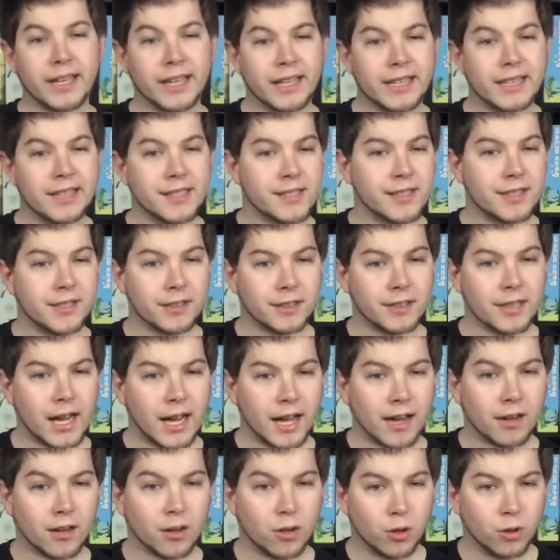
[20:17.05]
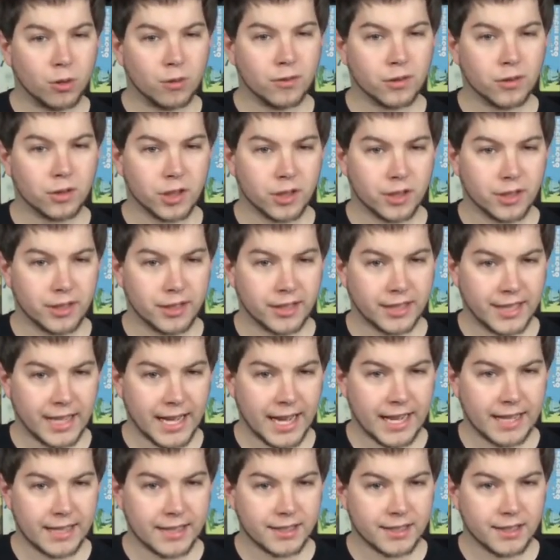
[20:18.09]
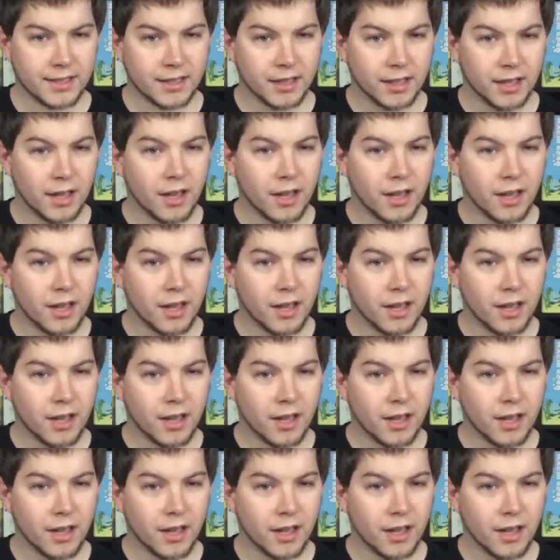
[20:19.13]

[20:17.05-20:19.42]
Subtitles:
is not over yet.